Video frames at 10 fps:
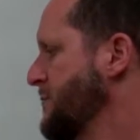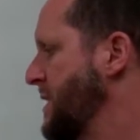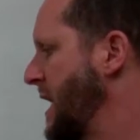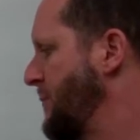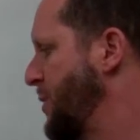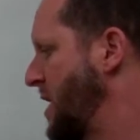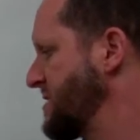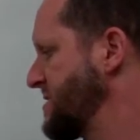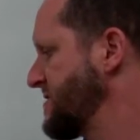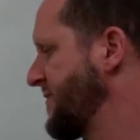began a
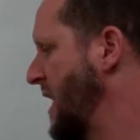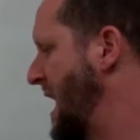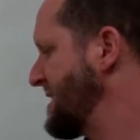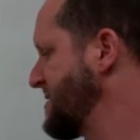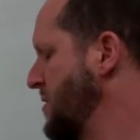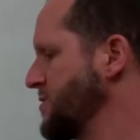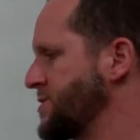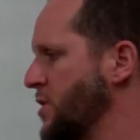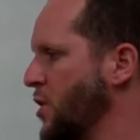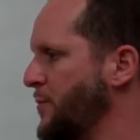process of
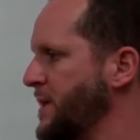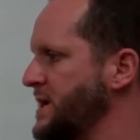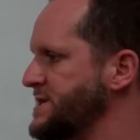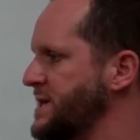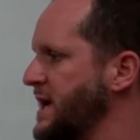glasnost, or openness.